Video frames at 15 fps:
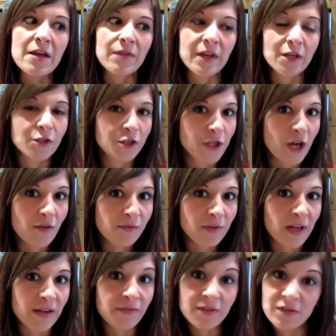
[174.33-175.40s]
Their shelf
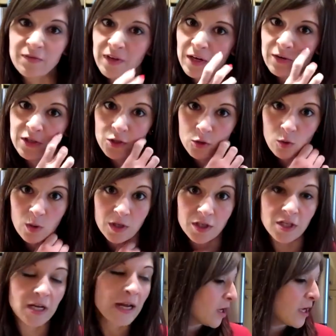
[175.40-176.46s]
life is very
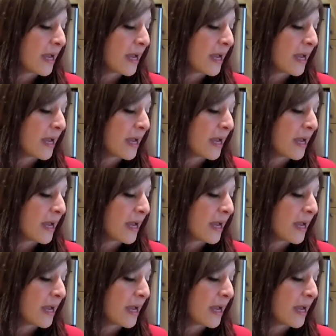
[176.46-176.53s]
short.